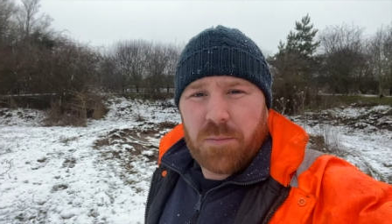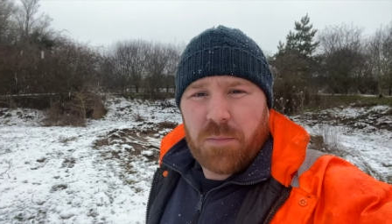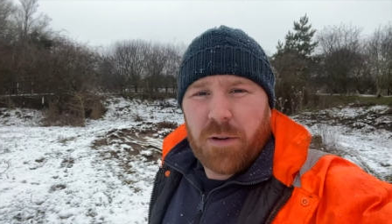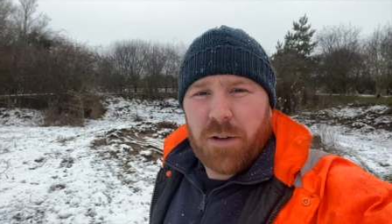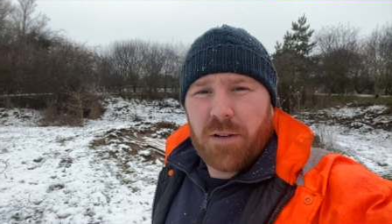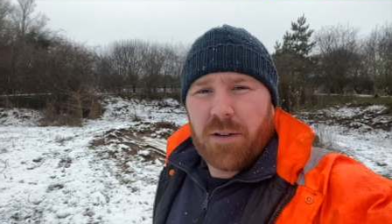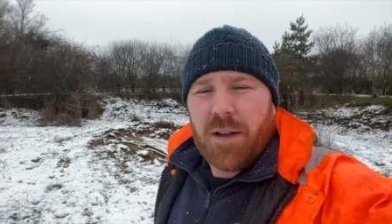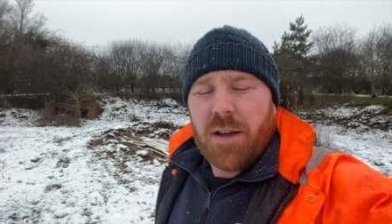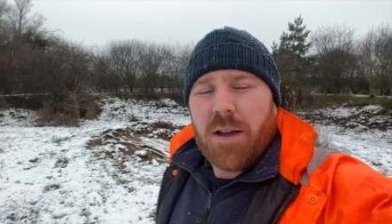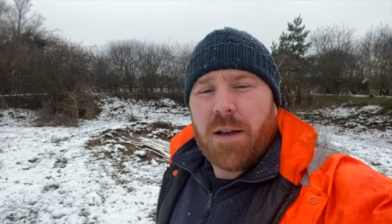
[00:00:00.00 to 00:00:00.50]

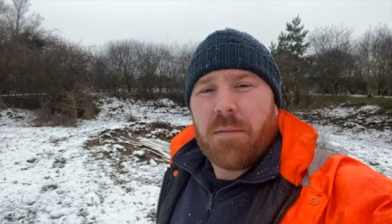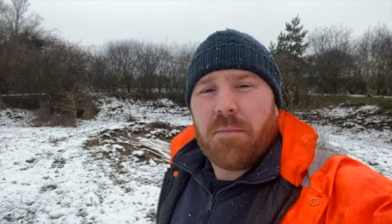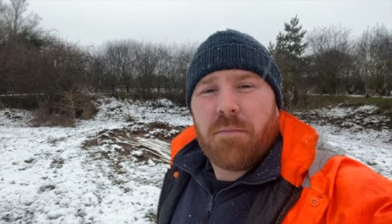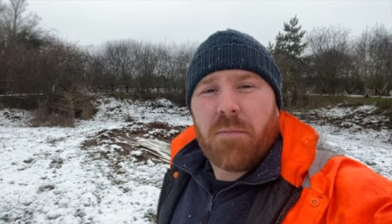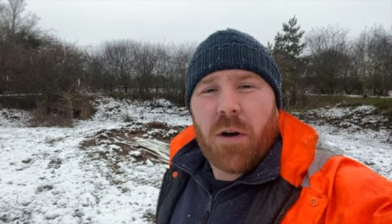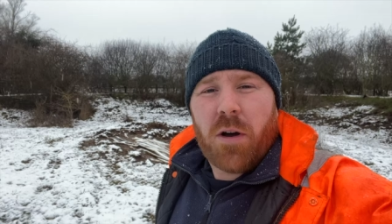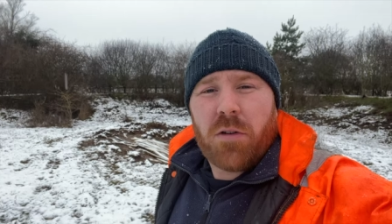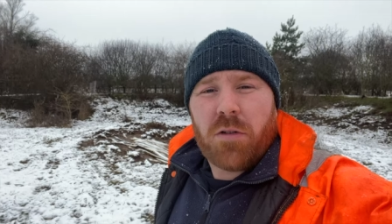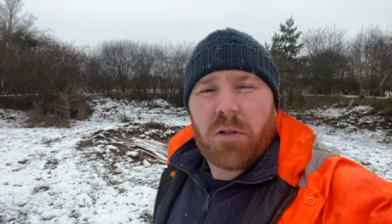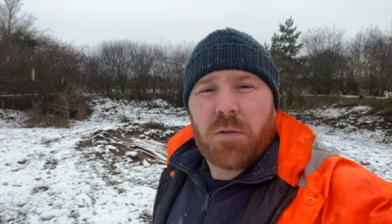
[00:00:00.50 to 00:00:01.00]
But
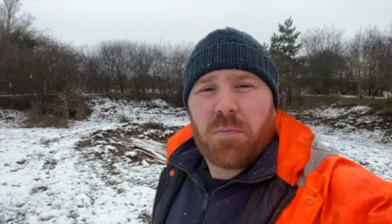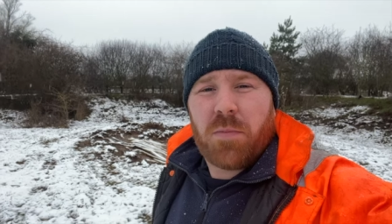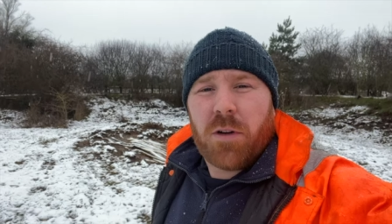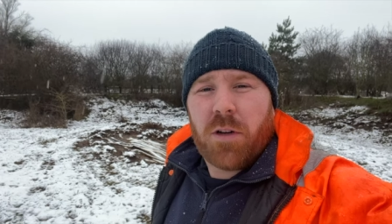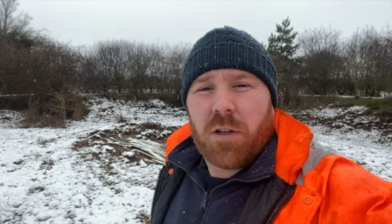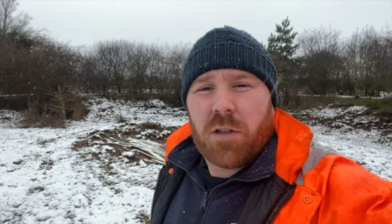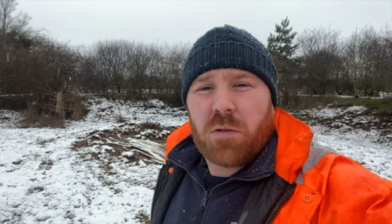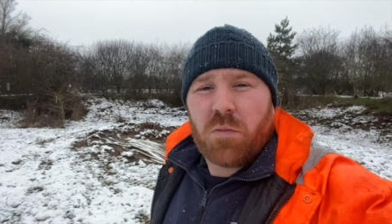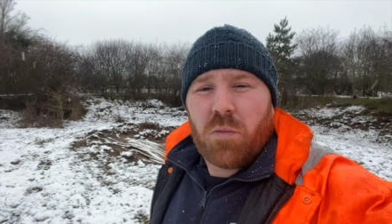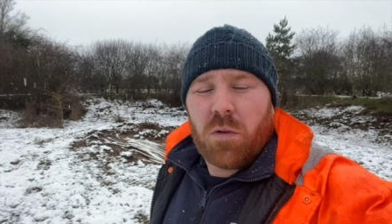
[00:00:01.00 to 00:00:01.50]
most
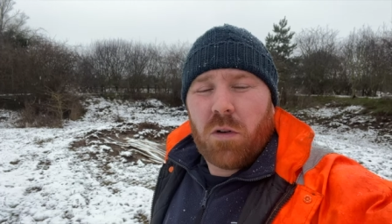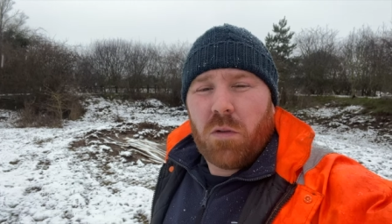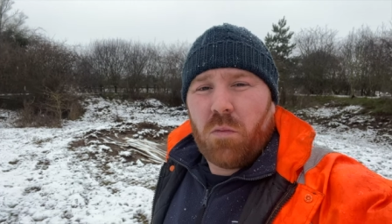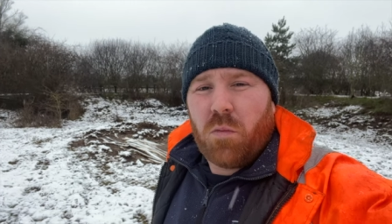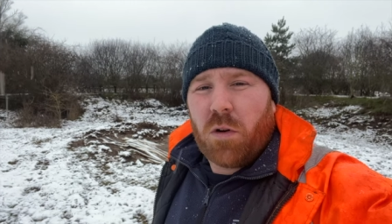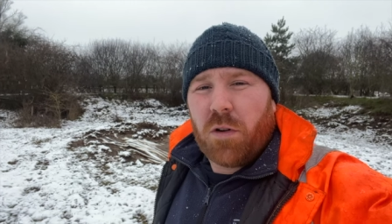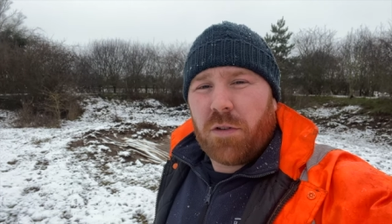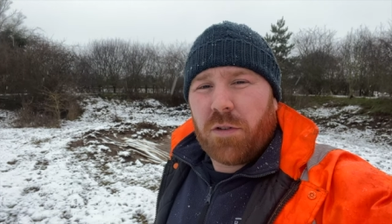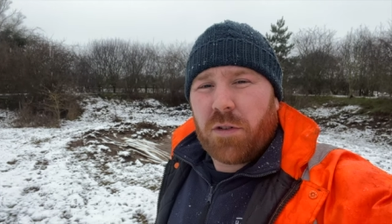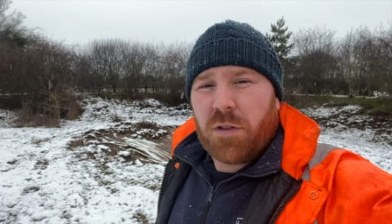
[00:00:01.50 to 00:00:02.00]
birds will
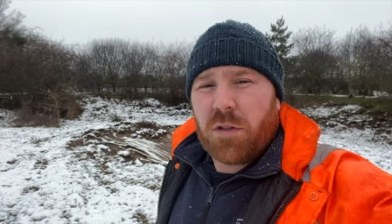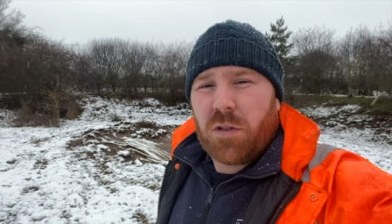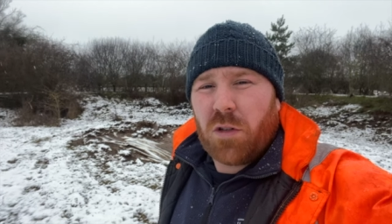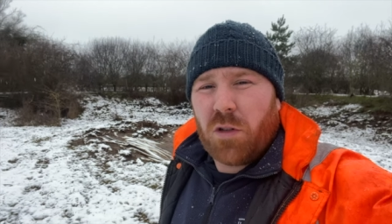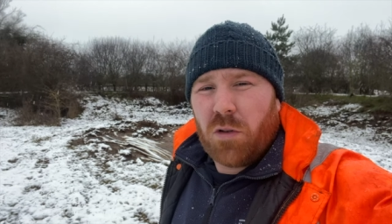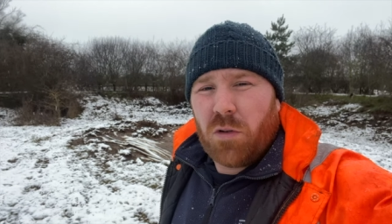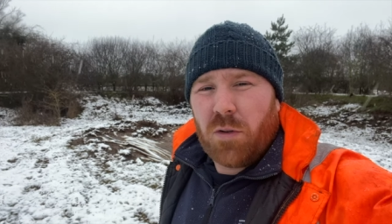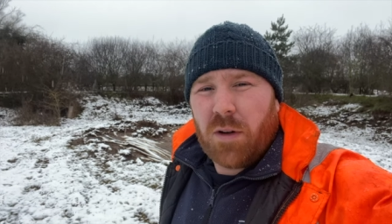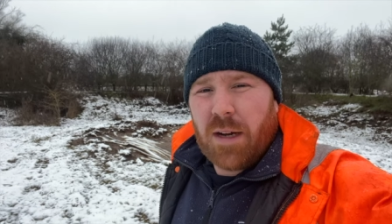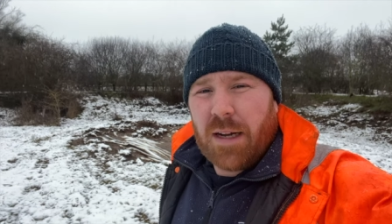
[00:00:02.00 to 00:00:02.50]
want
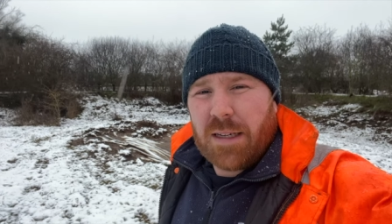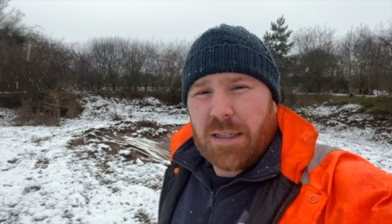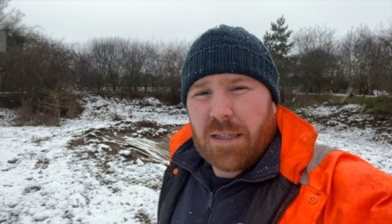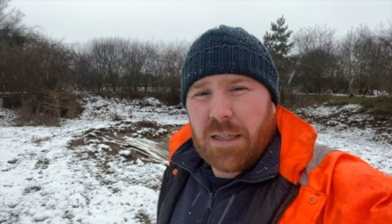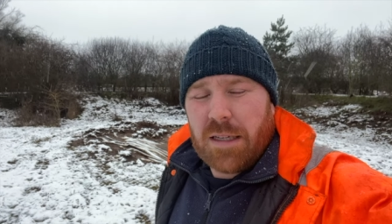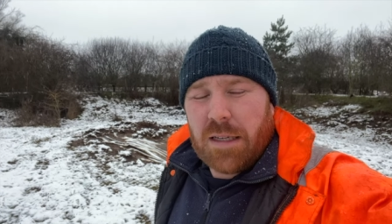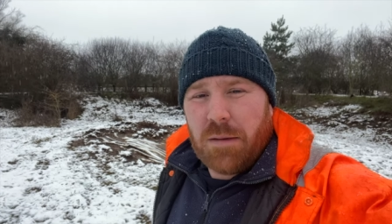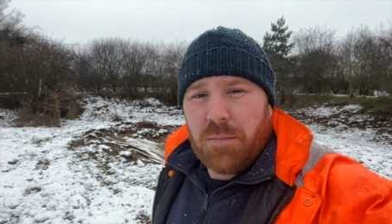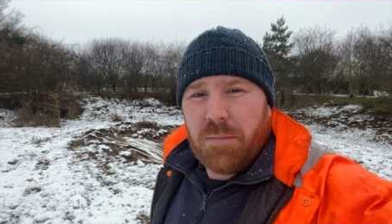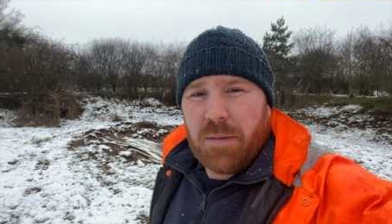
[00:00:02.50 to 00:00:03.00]
to
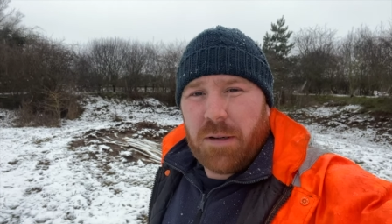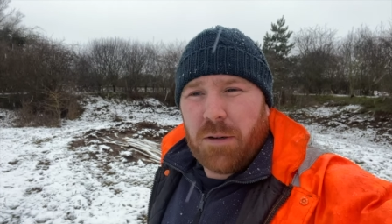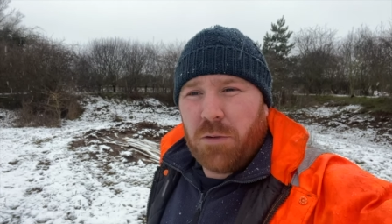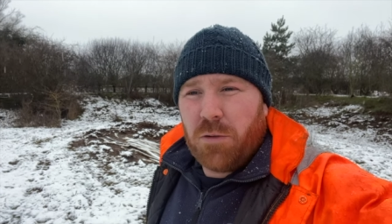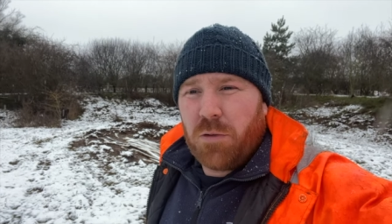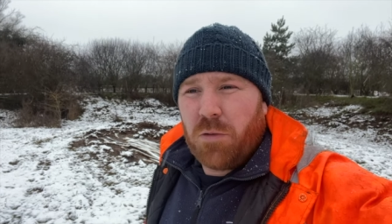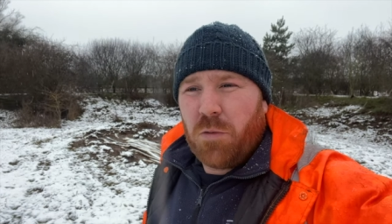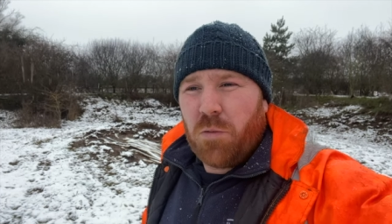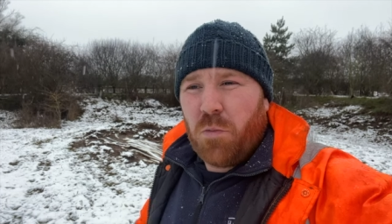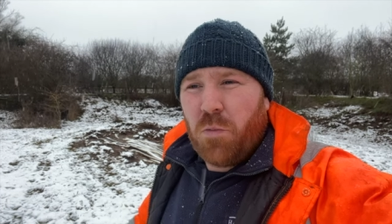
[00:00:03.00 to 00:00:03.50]
actually
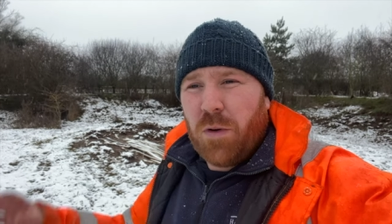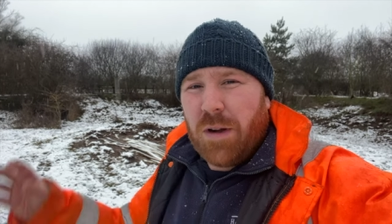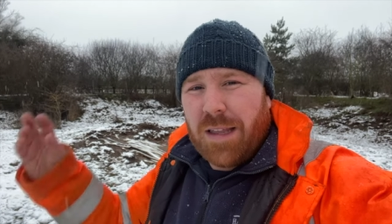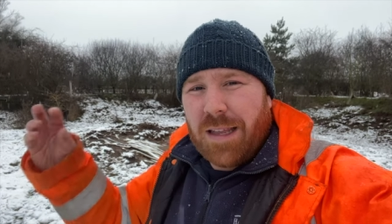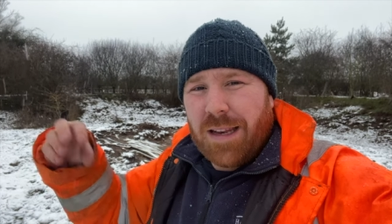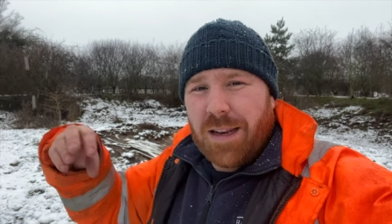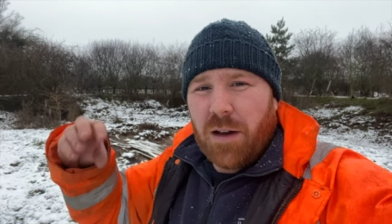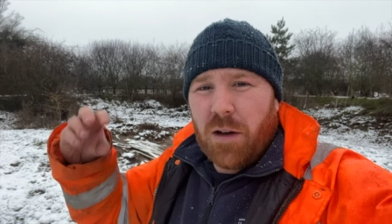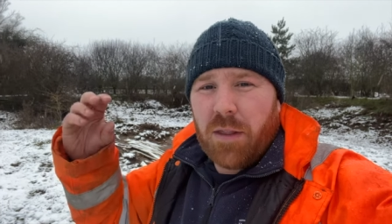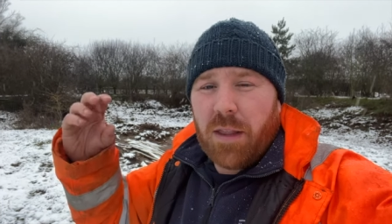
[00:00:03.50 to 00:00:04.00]
build
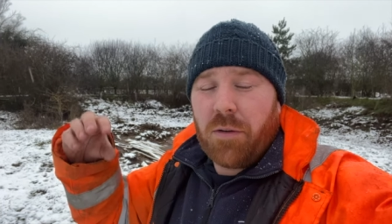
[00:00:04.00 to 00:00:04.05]
within a,